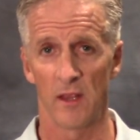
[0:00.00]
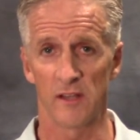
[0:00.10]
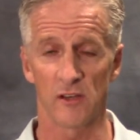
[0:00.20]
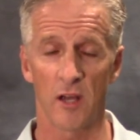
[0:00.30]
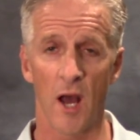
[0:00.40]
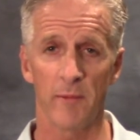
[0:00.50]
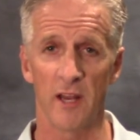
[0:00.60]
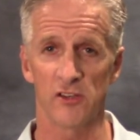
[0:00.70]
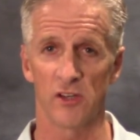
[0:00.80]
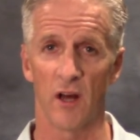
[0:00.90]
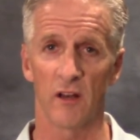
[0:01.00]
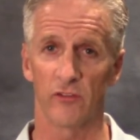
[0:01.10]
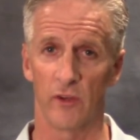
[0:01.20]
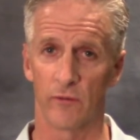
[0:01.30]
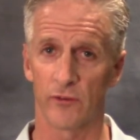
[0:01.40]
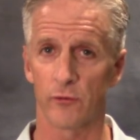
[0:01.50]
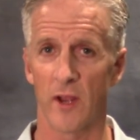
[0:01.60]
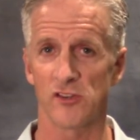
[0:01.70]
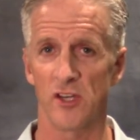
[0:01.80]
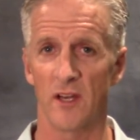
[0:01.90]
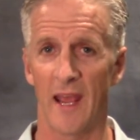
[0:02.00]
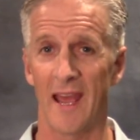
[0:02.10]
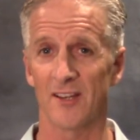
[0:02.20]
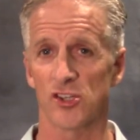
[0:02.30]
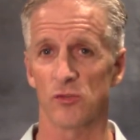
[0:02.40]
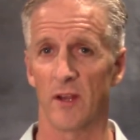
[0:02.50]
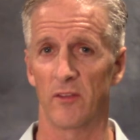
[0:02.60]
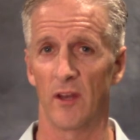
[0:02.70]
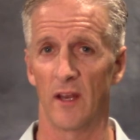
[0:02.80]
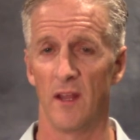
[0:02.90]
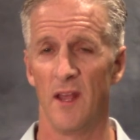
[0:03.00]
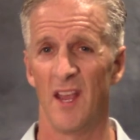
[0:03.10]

It's a combination, honestly, of stretching and strengthening.